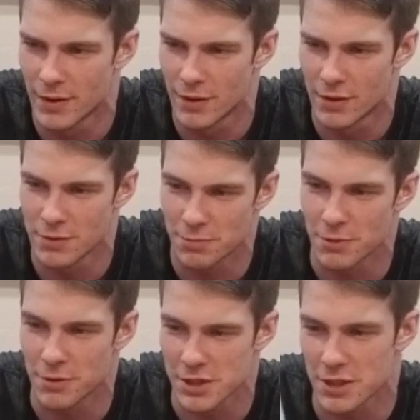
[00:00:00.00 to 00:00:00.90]
This is pretty
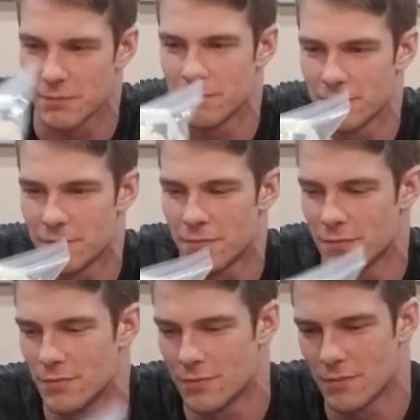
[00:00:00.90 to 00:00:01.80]
much like
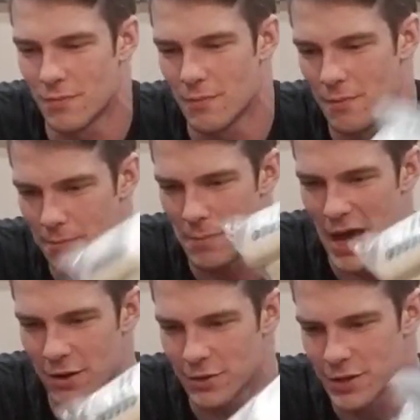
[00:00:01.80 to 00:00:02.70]

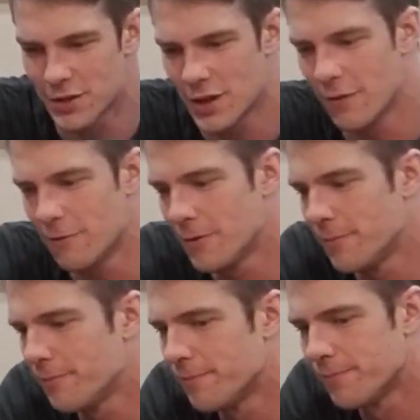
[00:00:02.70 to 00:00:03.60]
battle stuff.
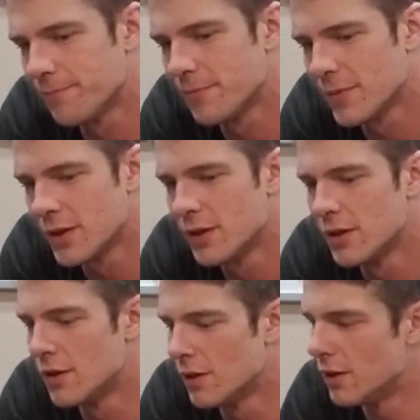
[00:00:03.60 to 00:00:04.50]

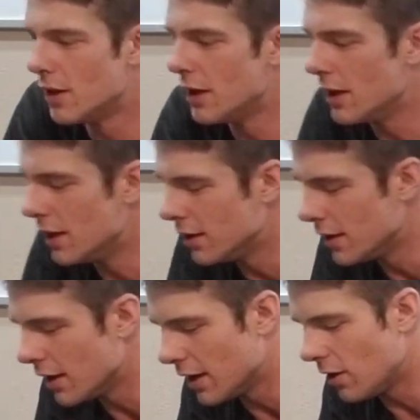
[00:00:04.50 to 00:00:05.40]
And
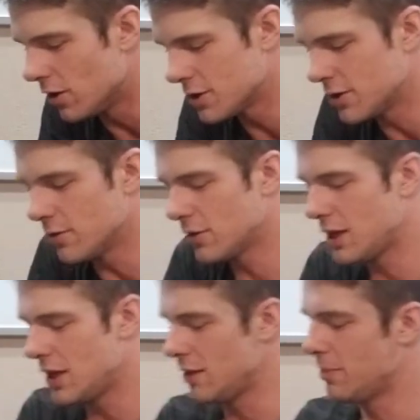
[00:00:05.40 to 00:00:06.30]
I also
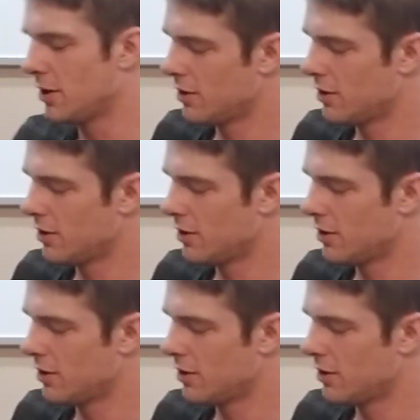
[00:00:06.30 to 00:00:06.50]
keep,